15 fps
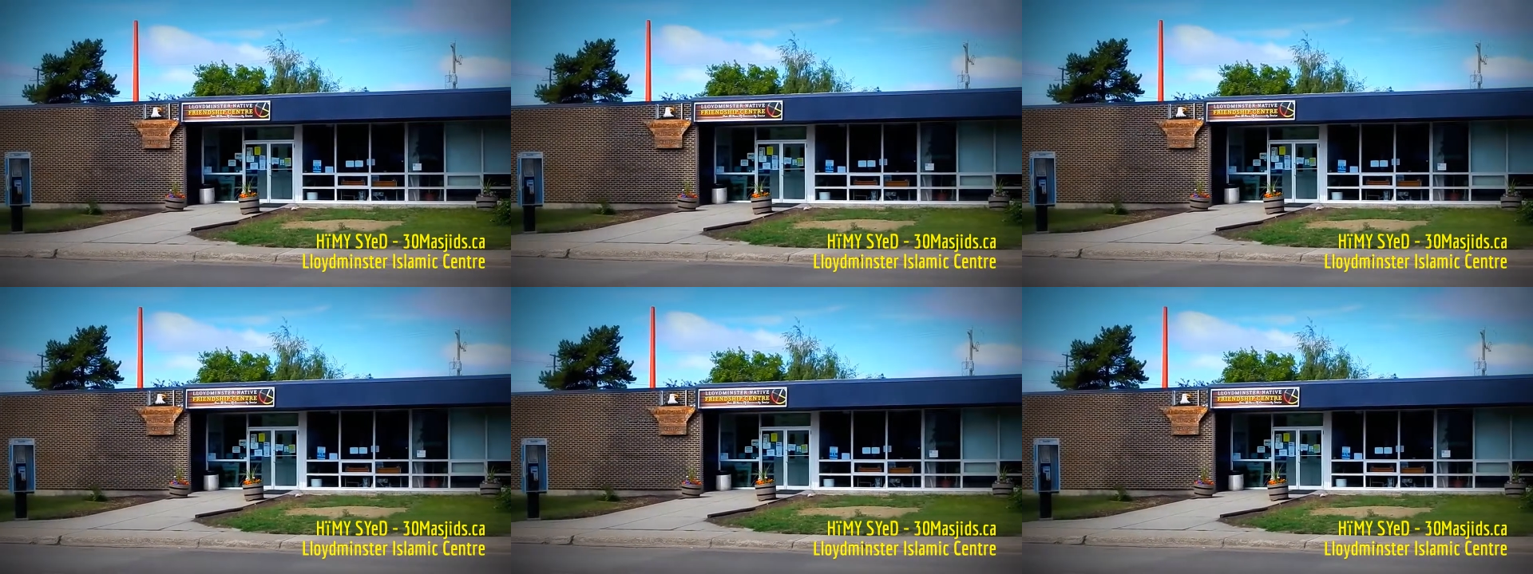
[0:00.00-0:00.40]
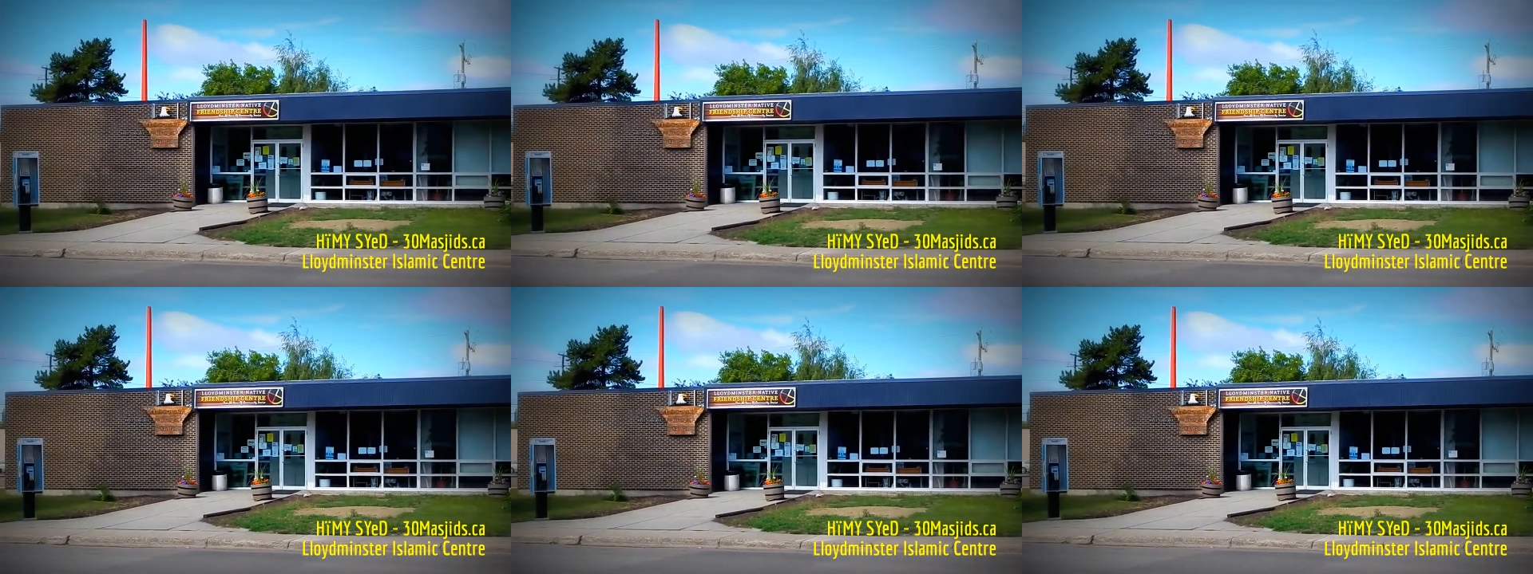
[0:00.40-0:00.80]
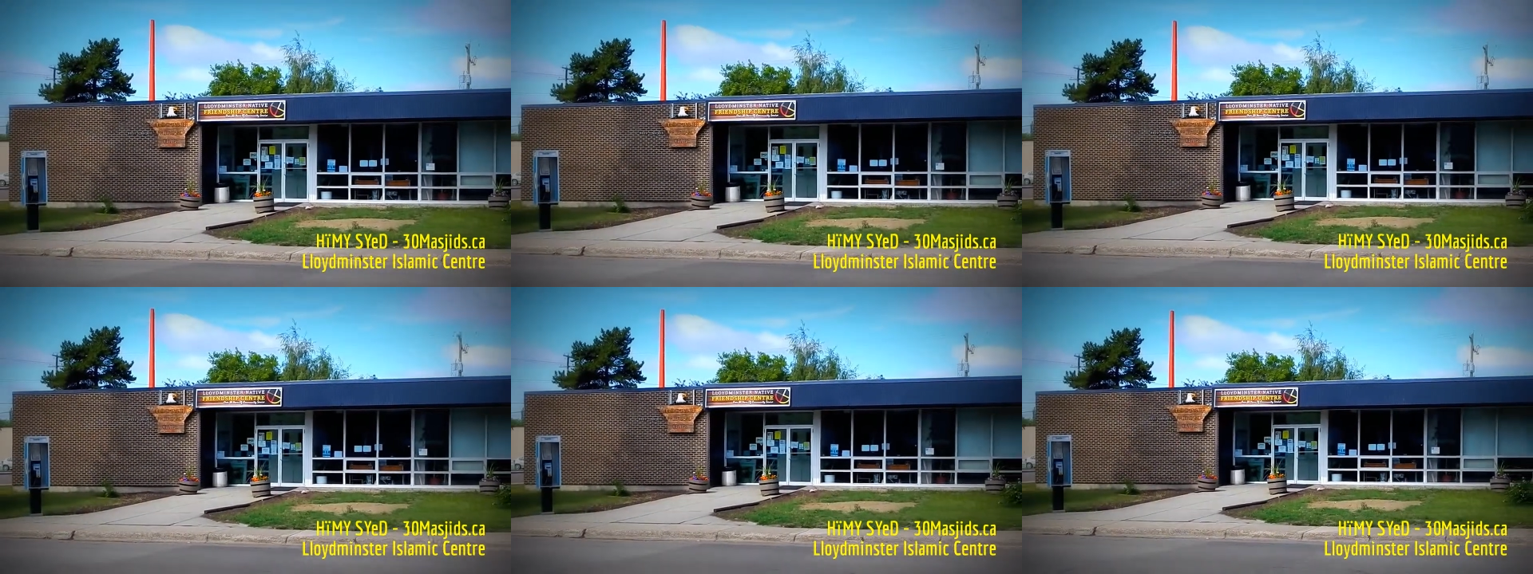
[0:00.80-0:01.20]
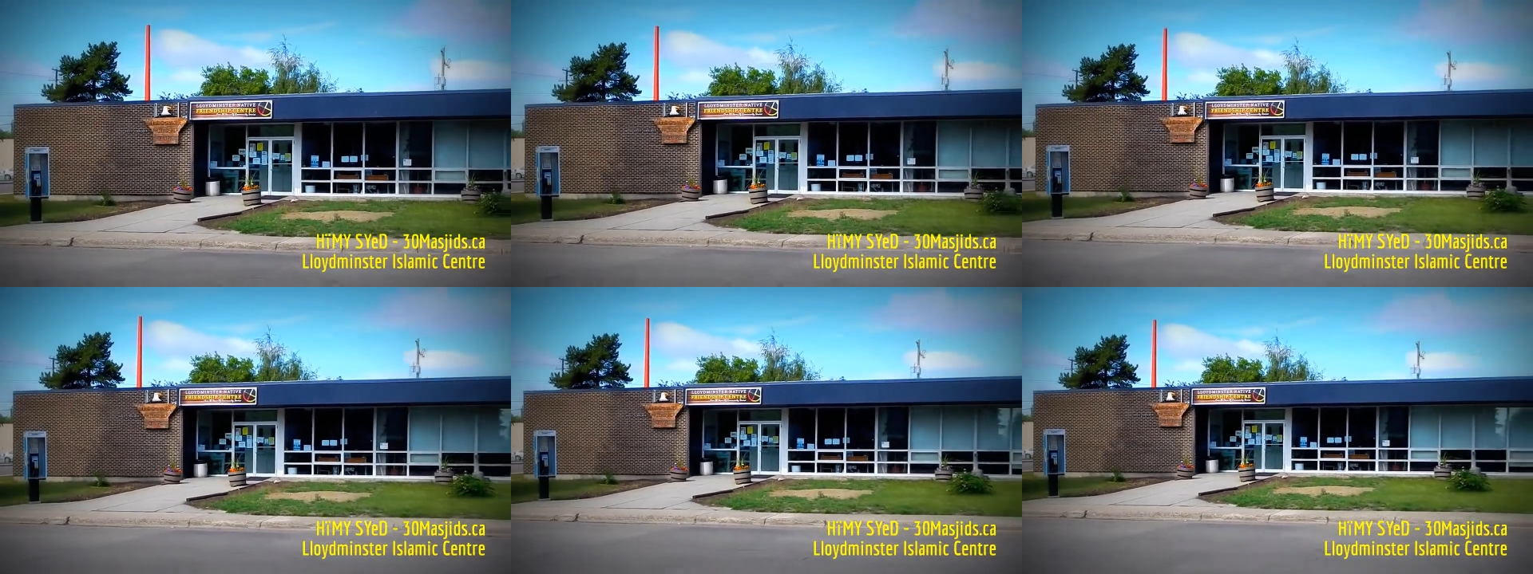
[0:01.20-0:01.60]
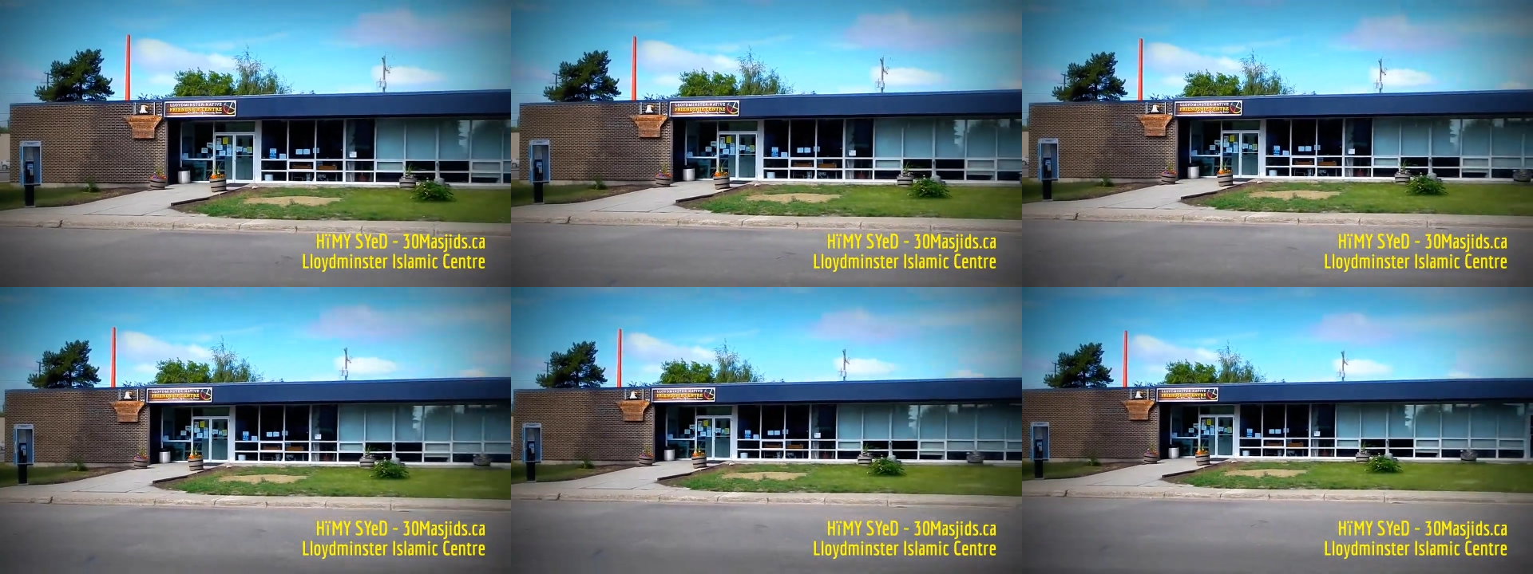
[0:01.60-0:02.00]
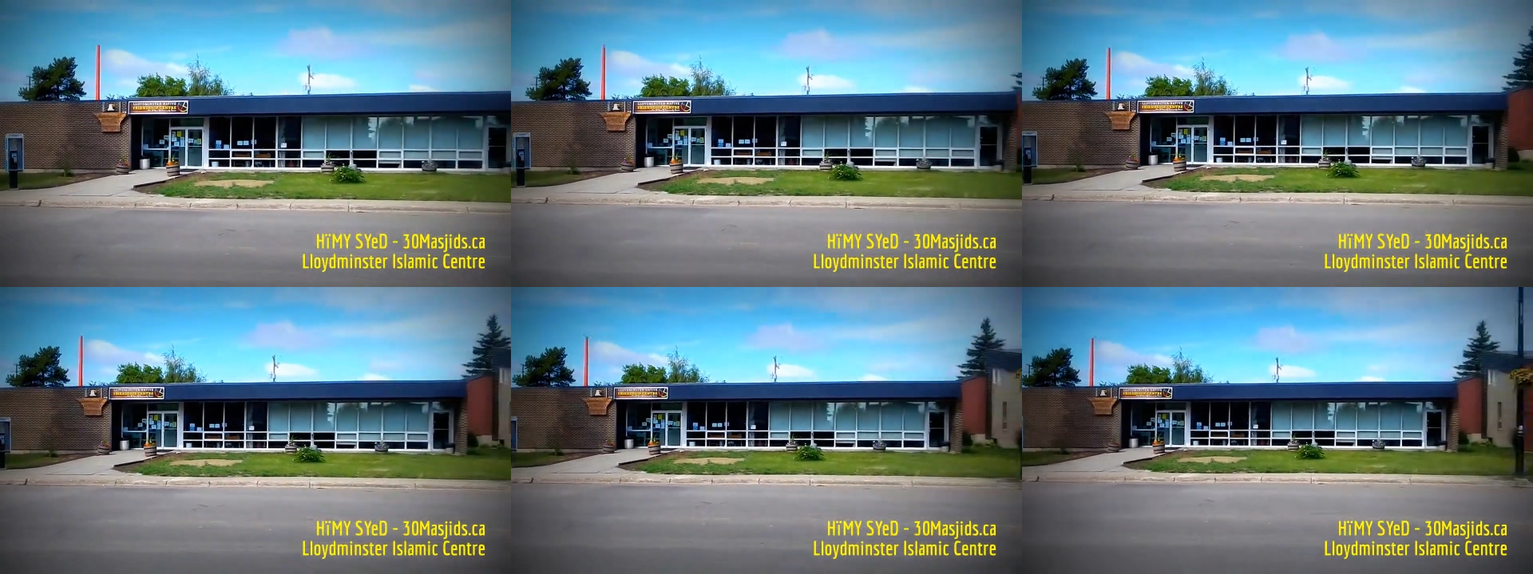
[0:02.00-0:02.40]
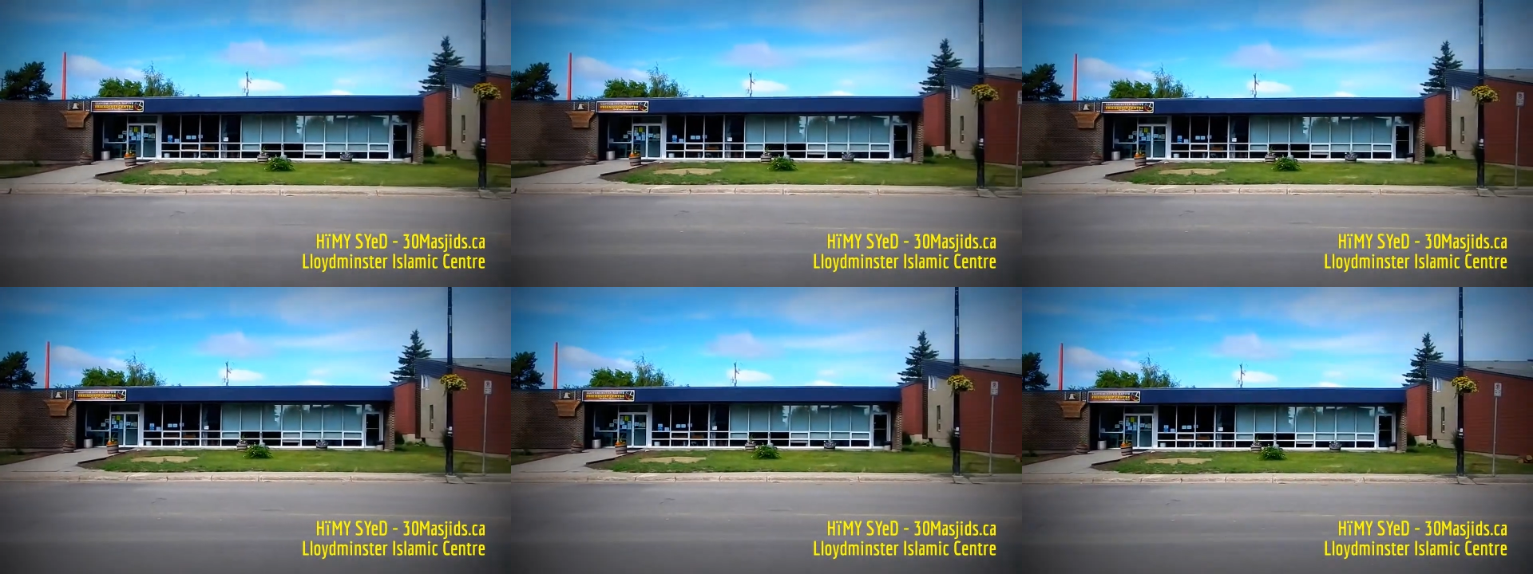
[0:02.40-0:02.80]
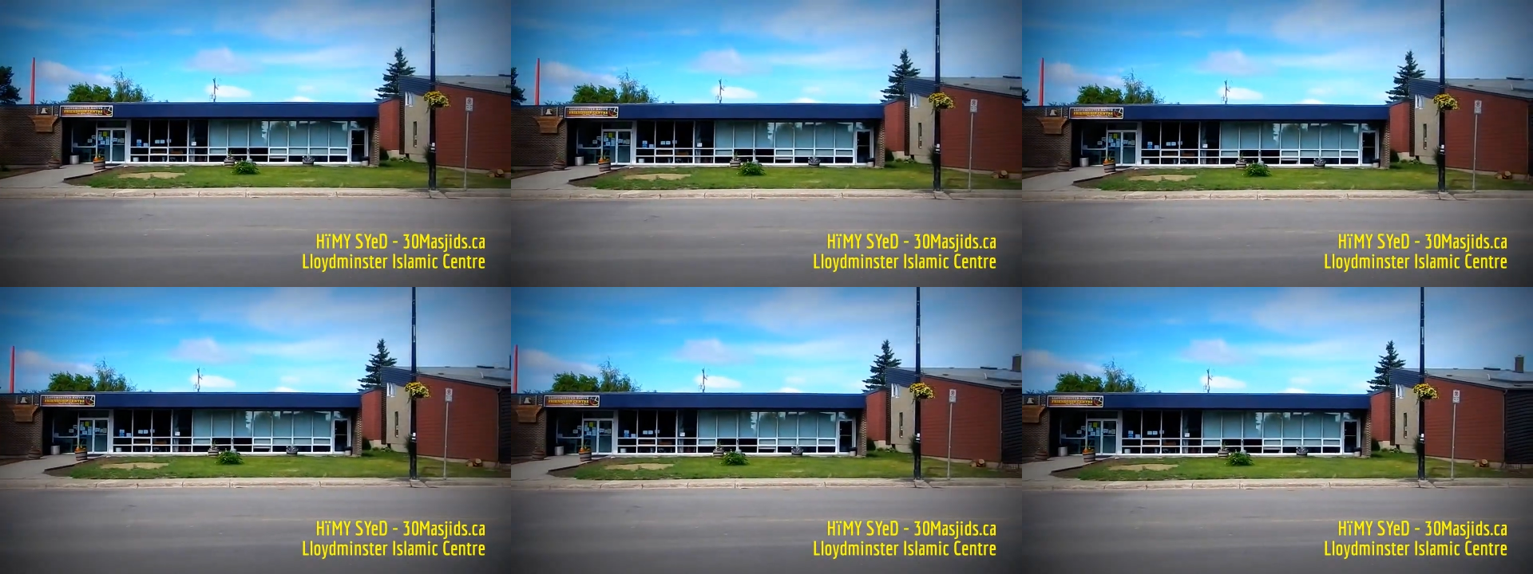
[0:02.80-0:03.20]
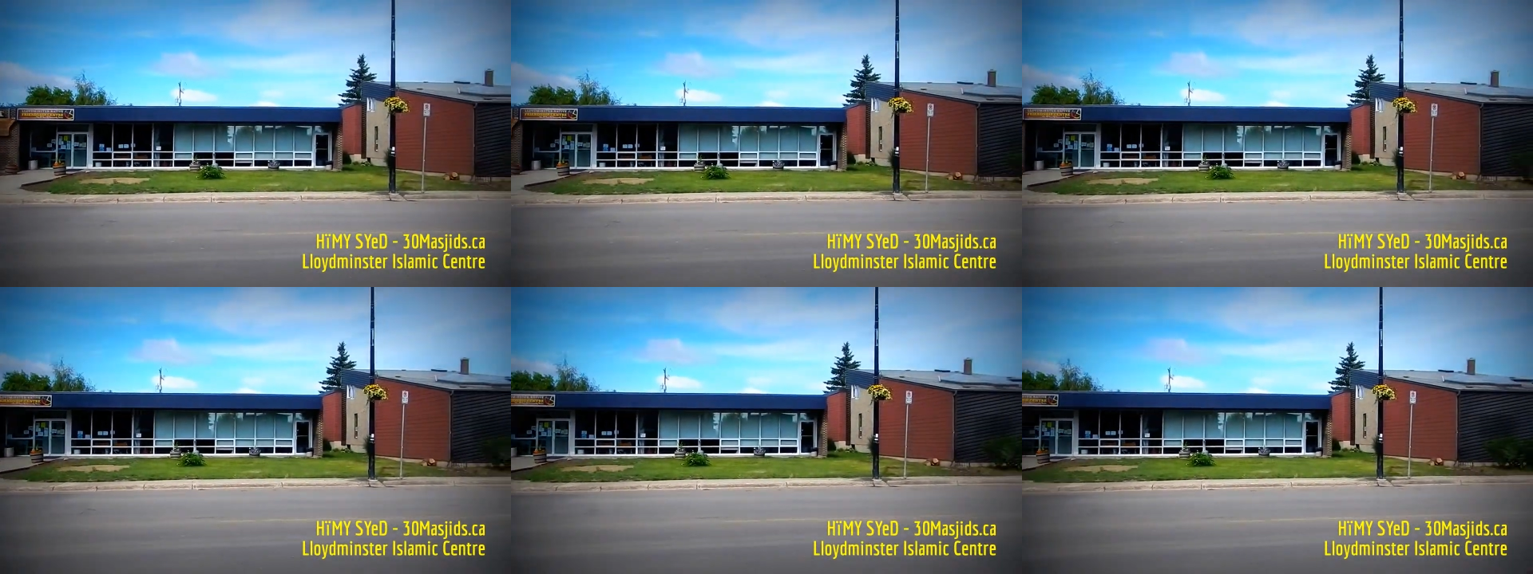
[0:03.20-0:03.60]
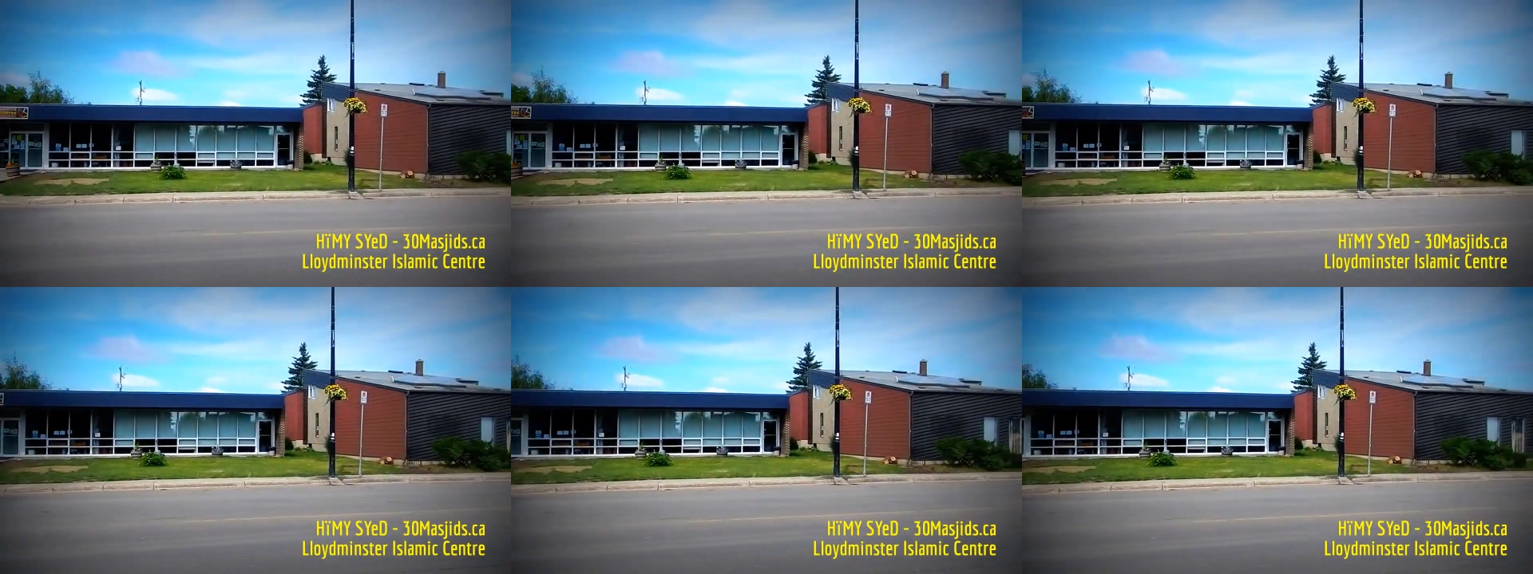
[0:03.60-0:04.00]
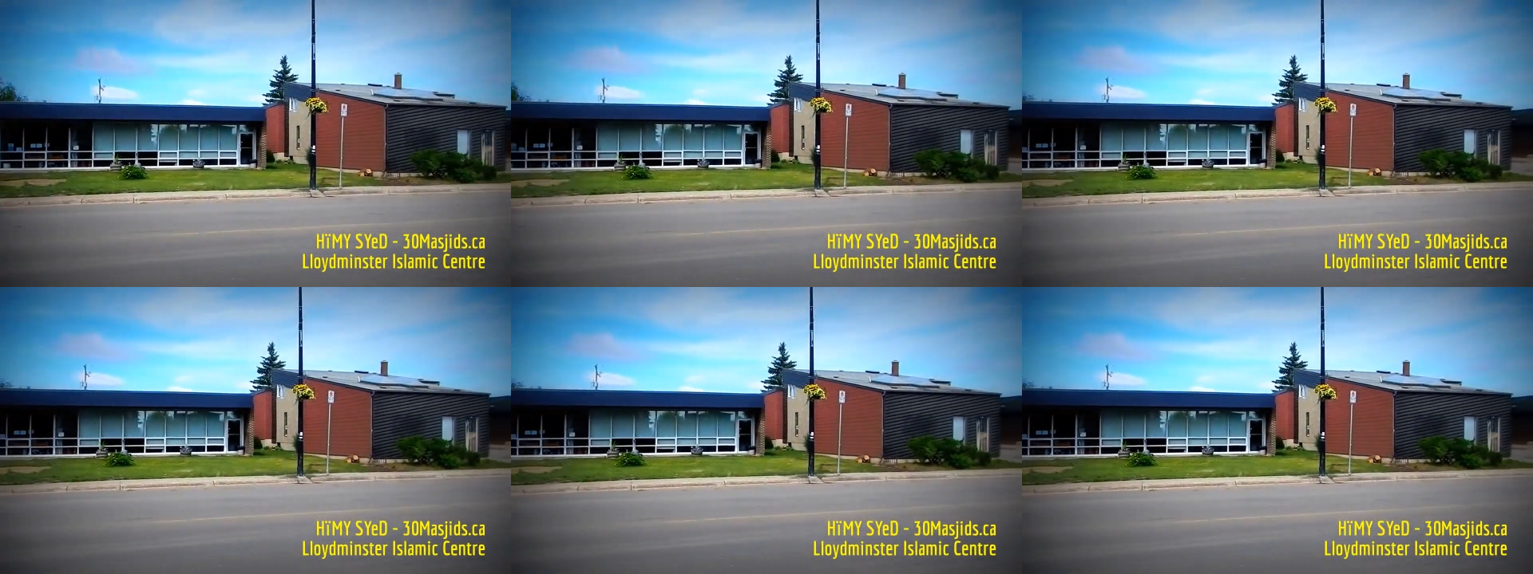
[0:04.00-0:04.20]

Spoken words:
(no speaker visible)